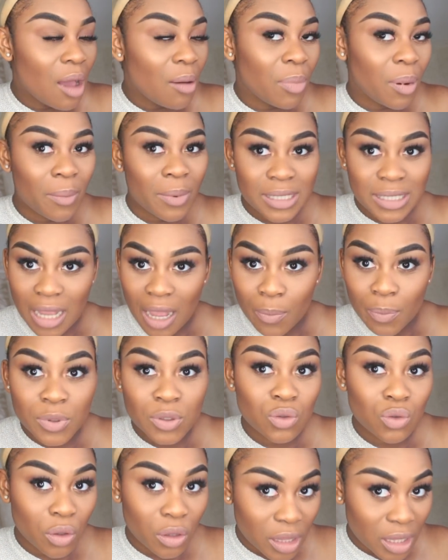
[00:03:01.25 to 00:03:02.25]
but my scalp
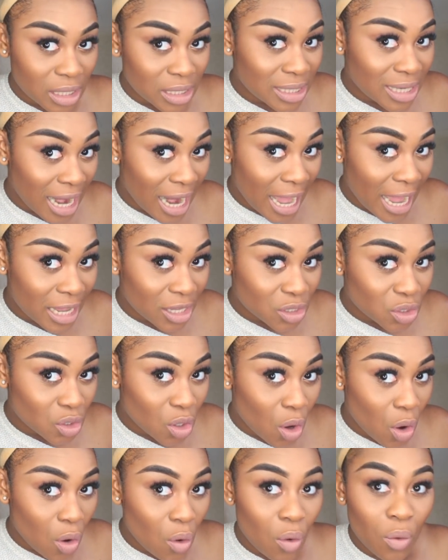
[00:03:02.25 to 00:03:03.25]
is not this light,
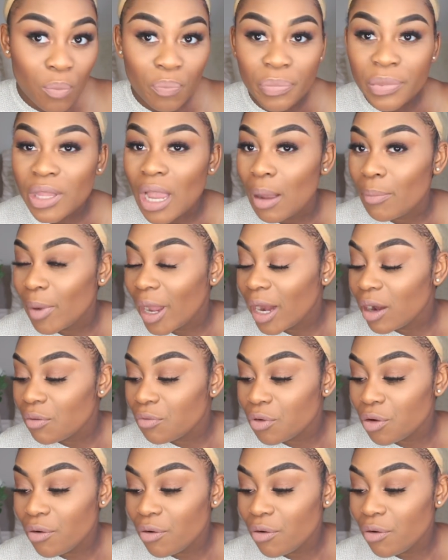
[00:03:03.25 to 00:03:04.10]
so I'm kind of